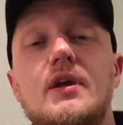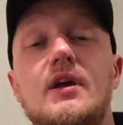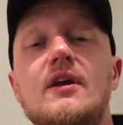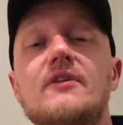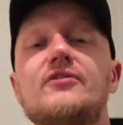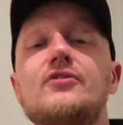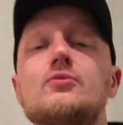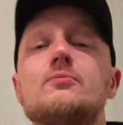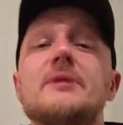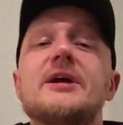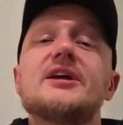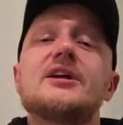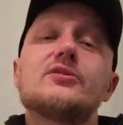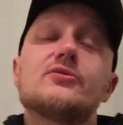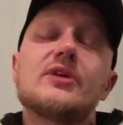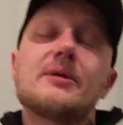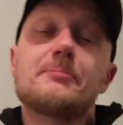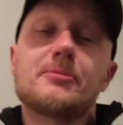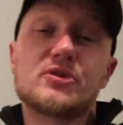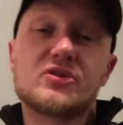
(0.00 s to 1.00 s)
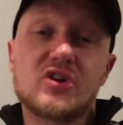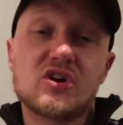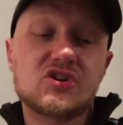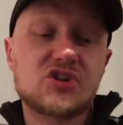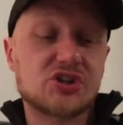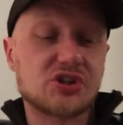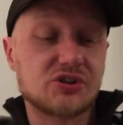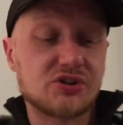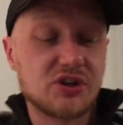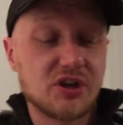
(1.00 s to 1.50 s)
If you make a
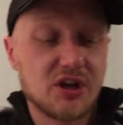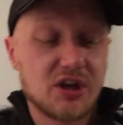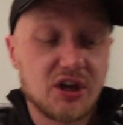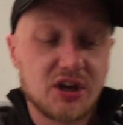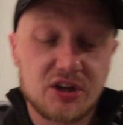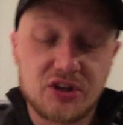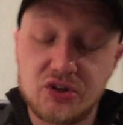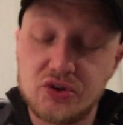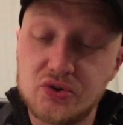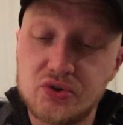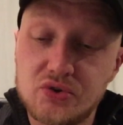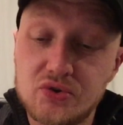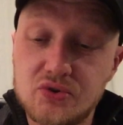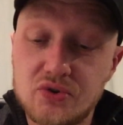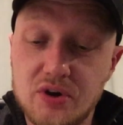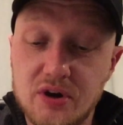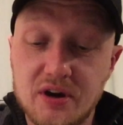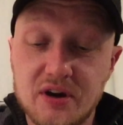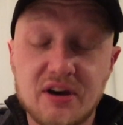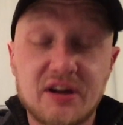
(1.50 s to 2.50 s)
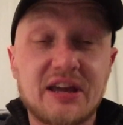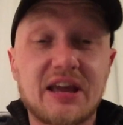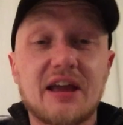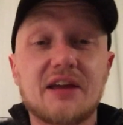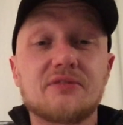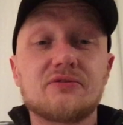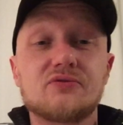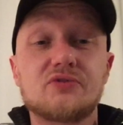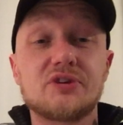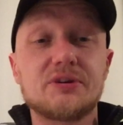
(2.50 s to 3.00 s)
reproduction, you
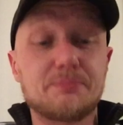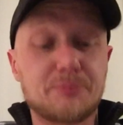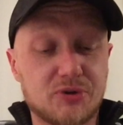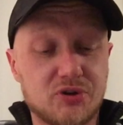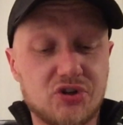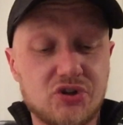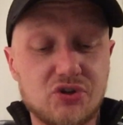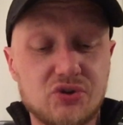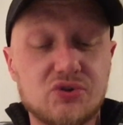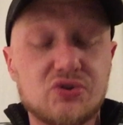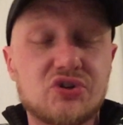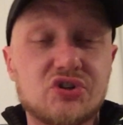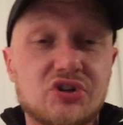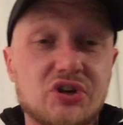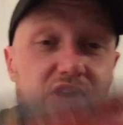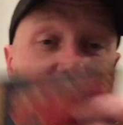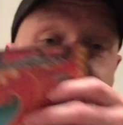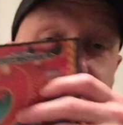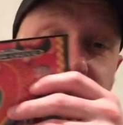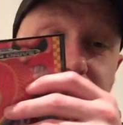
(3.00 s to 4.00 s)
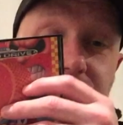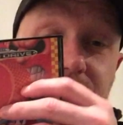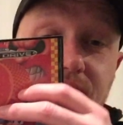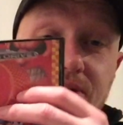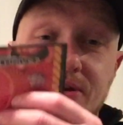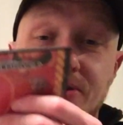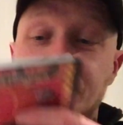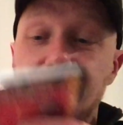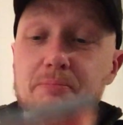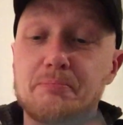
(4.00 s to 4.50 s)
can reproduce
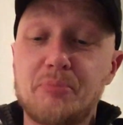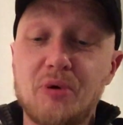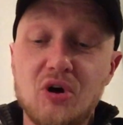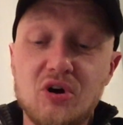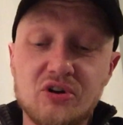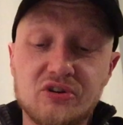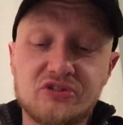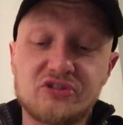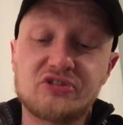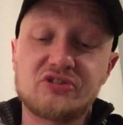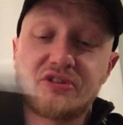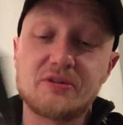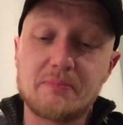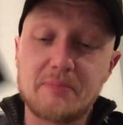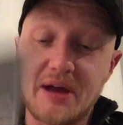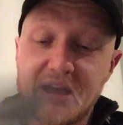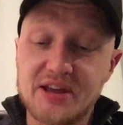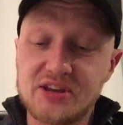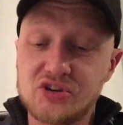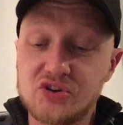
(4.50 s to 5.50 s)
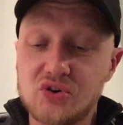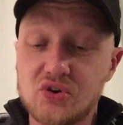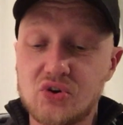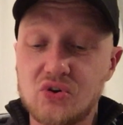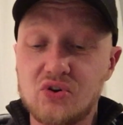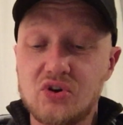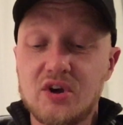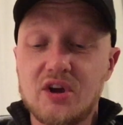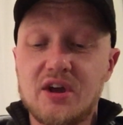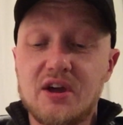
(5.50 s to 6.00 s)
the box, the
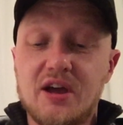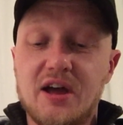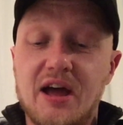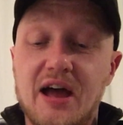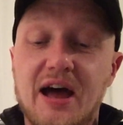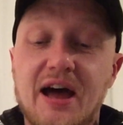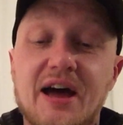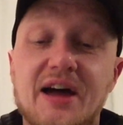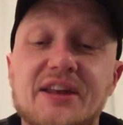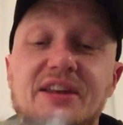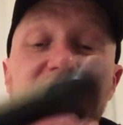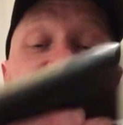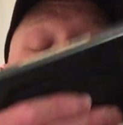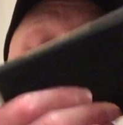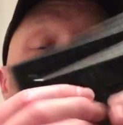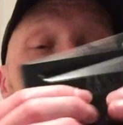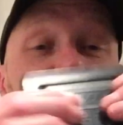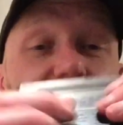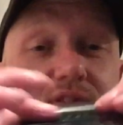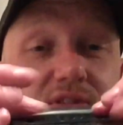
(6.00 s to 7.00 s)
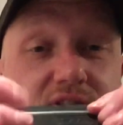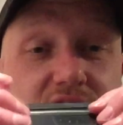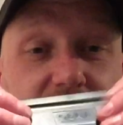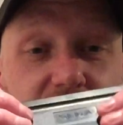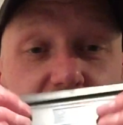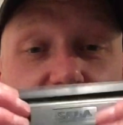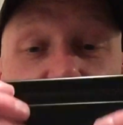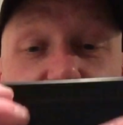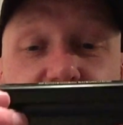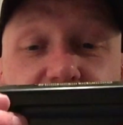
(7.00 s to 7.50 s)
manual, and even the
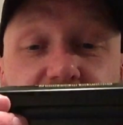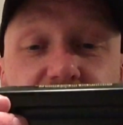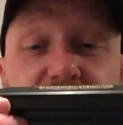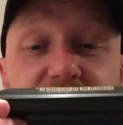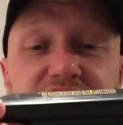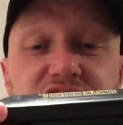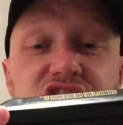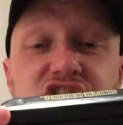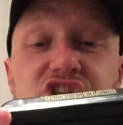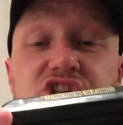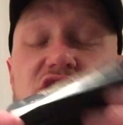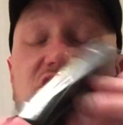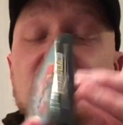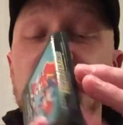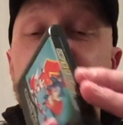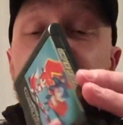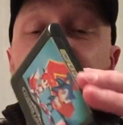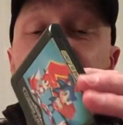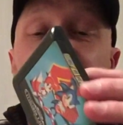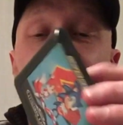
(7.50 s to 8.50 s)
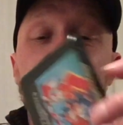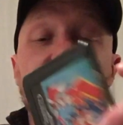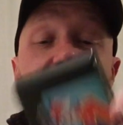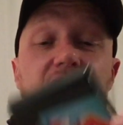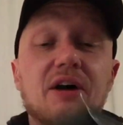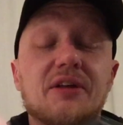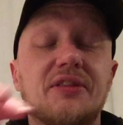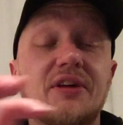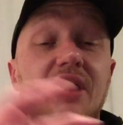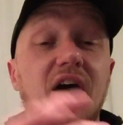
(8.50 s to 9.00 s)
cartridge,
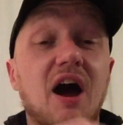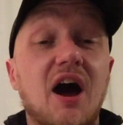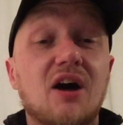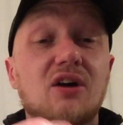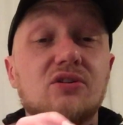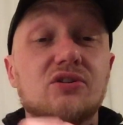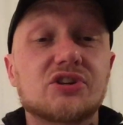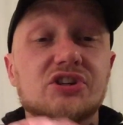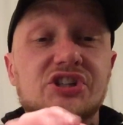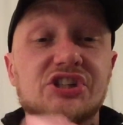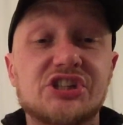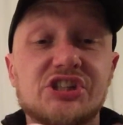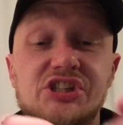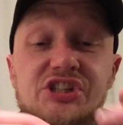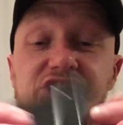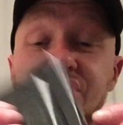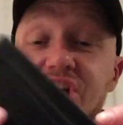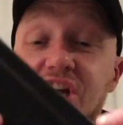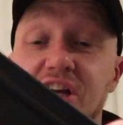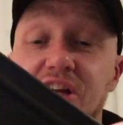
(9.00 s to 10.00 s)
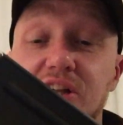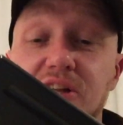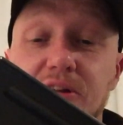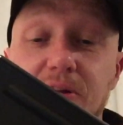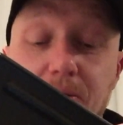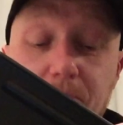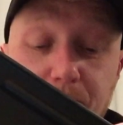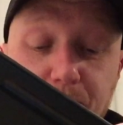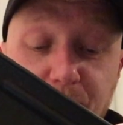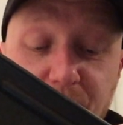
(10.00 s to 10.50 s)
the outer shell.